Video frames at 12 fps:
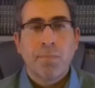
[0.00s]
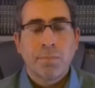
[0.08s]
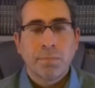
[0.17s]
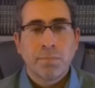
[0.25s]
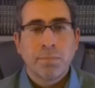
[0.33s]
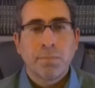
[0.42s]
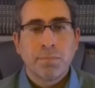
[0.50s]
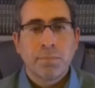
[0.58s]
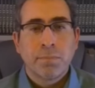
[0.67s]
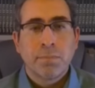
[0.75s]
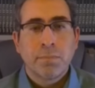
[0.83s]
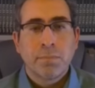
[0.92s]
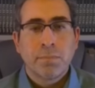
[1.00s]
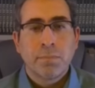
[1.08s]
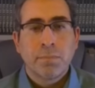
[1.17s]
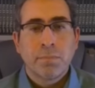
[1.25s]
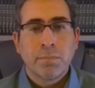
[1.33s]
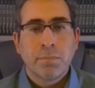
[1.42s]

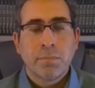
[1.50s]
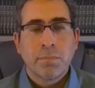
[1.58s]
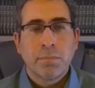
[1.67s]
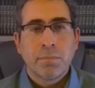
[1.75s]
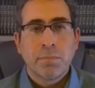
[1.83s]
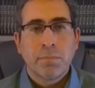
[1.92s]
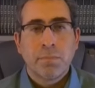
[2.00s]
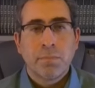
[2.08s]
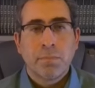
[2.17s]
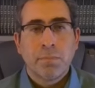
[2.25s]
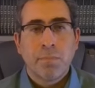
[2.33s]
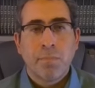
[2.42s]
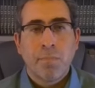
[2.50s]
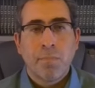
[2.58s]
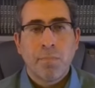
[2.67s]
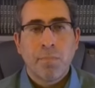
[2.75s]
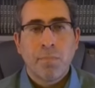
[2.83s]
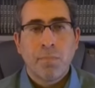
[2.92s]

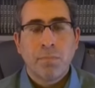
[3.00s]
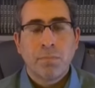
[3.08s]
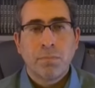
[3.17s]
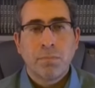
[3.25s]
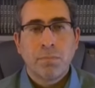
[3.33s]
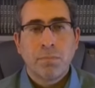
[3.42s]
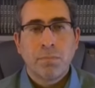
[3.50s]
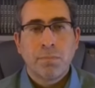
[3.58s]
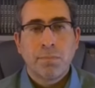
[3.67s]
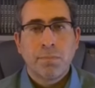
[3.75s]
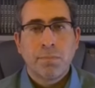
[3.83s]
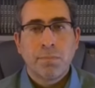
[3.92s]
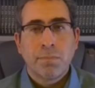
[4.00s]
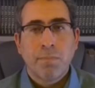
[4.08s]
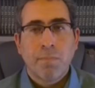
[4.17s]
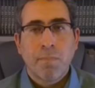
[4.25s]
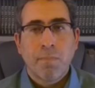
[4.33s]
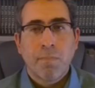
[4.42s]

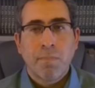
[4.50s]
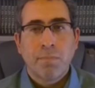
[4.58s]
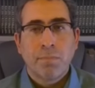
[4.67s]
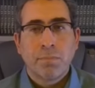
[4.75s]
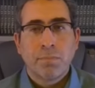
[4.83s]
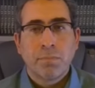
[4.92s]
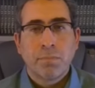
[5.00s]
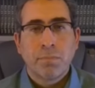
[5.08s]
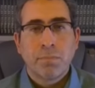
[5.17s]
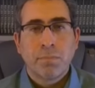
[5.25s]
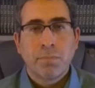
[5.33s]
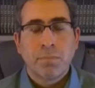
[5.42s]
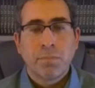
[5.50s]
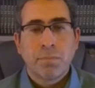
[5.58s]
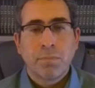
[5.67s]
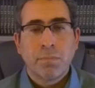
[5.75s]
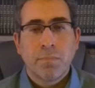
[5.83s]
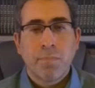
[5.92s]

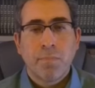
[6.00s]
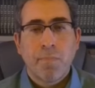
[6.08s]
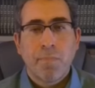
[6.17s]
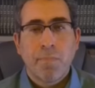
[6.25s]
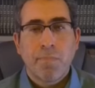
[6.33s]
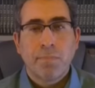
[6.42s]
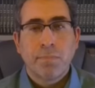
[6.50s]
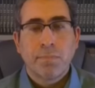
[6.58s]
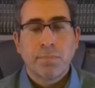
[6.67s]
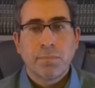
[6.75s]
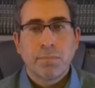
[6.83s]
[no speech]